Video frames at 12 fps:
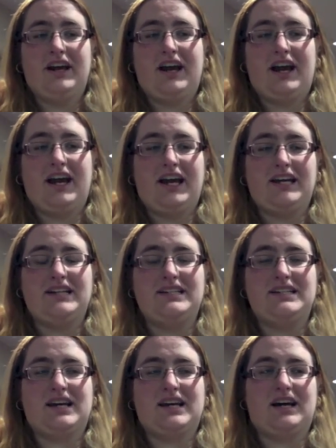
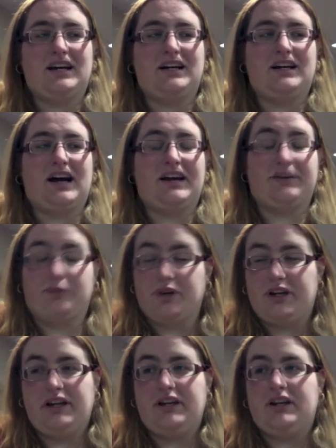and I
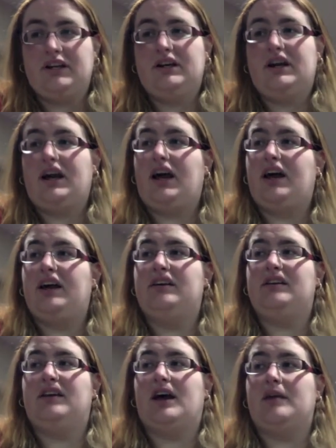read,
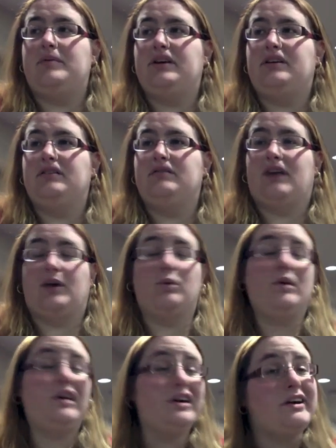and I
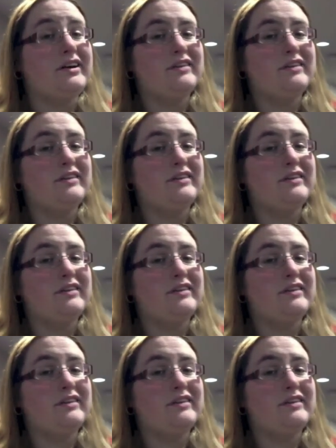work.